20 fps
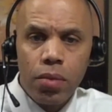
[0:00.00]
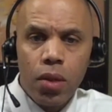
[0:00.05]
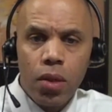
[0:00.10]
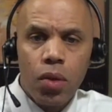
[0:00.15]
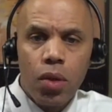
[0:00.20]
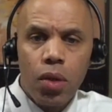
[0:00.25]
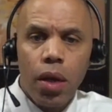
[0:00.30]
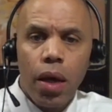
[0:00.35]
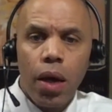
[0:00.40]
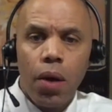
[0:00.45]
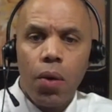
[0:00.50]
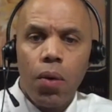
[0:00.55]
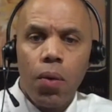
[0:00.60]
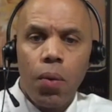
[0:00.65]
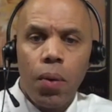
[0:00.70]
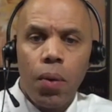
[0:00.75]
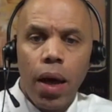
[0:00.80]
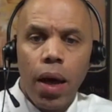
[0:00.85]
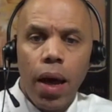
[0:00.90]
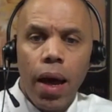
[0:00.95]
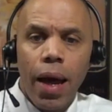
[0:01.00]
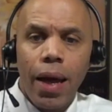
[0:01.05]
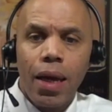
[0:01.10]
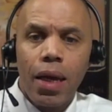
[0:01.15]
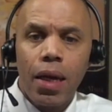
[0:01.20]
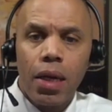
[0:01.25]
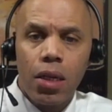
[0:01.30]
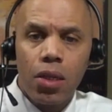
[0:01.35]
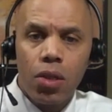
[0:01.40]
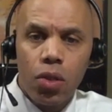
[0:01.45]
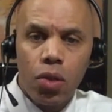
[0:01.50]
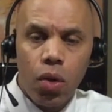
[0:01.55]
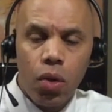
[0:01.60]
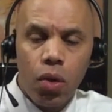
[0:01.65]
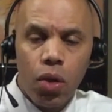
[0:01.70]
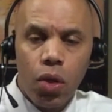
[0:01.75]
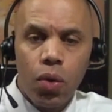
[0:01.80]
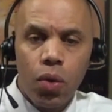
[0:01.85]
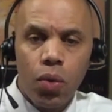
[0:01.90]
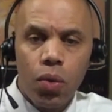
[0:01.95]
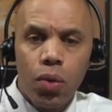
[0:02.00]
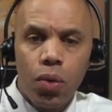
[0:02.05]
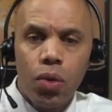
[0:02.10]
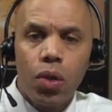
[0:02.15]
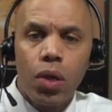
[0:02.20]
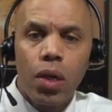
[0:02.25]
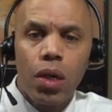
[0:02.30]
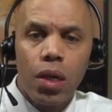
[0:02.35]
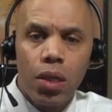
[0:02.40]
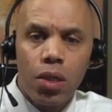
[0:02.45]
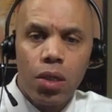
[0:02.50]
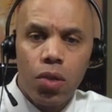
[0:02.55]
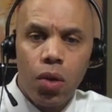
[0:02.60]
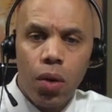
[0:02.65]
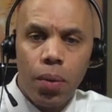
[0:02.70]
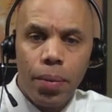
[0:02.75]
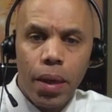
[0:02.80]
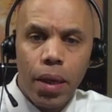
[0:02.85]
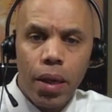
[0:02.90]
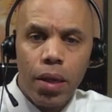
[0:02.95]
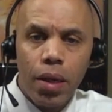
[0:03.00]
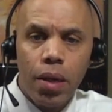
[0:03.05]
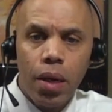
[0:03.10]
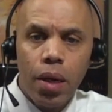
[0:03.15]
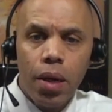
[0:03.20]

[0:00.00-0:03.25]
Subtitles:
So that way I can get to know you, you can get to know me,